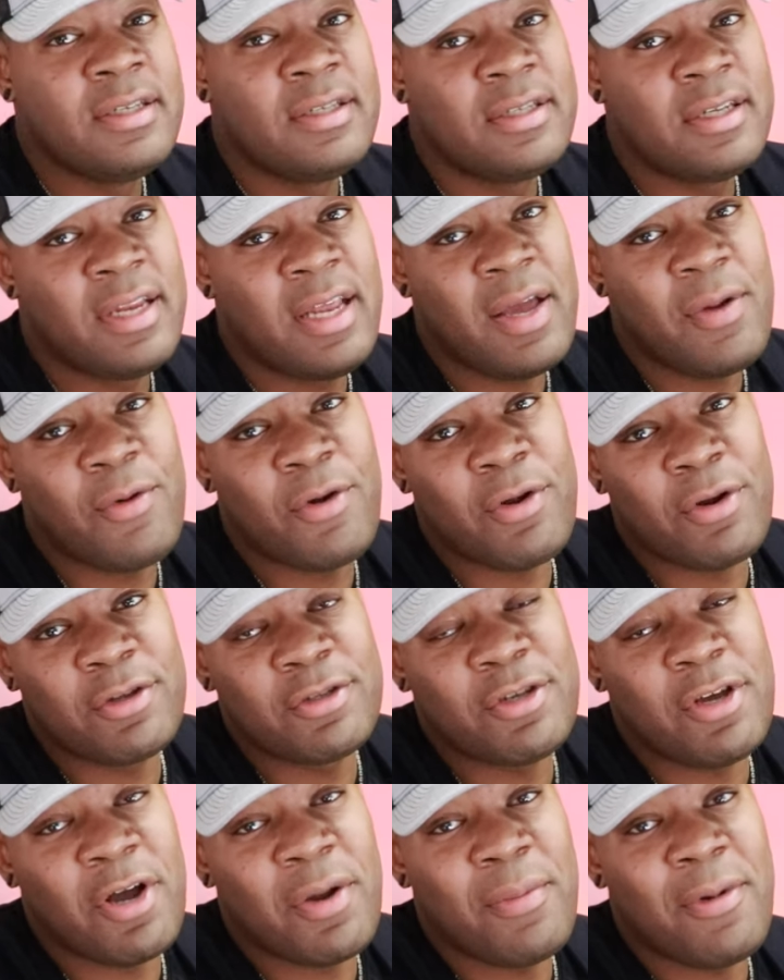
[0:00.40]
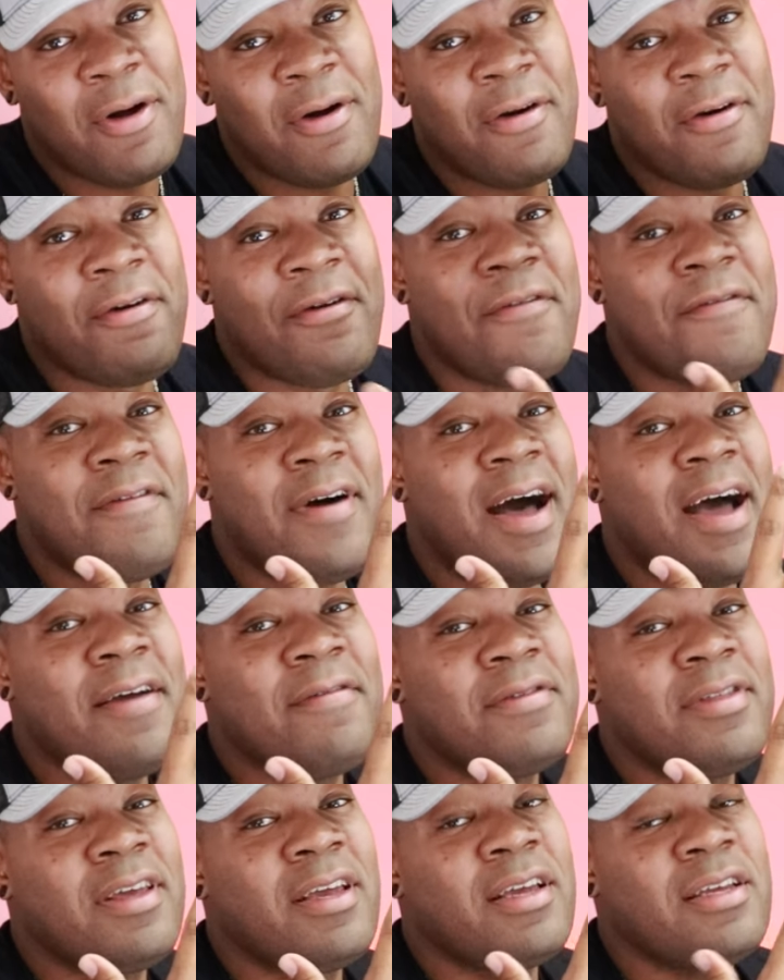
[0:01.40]
Today we're going to talk about
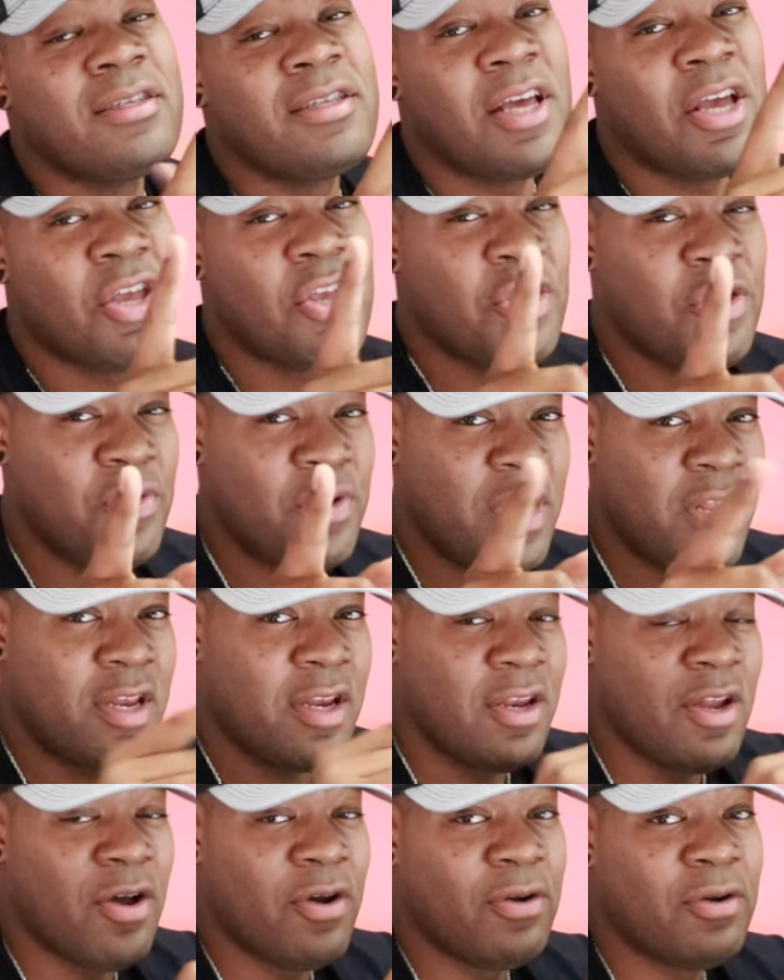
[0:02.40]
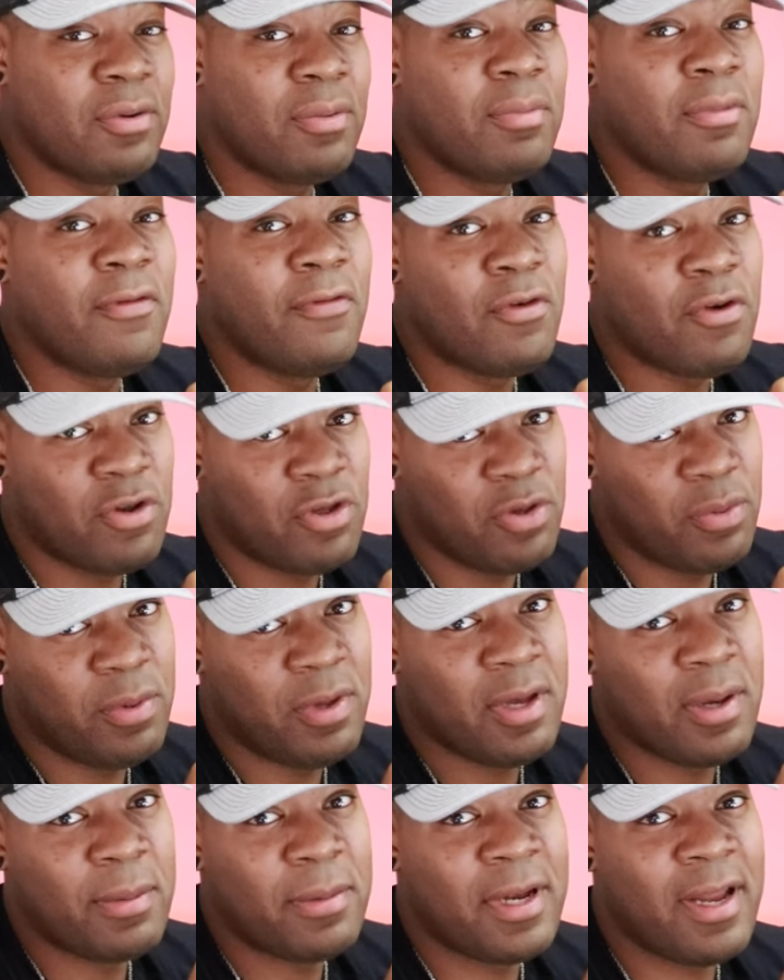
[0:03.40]
five things that you need to know before you
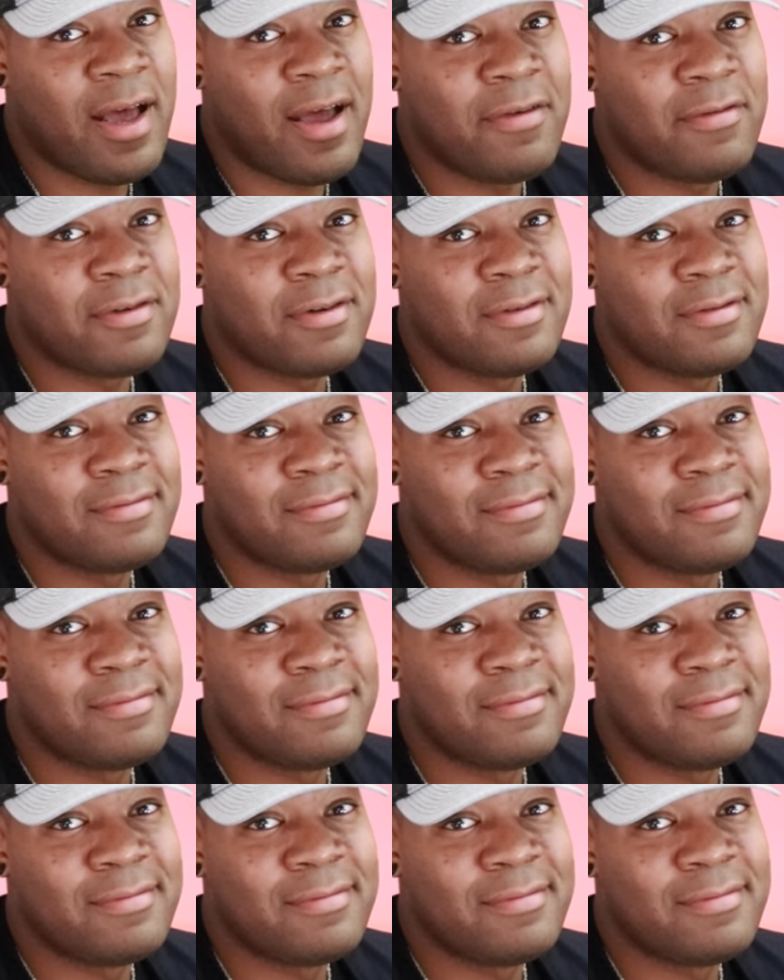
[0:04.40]
become a diver.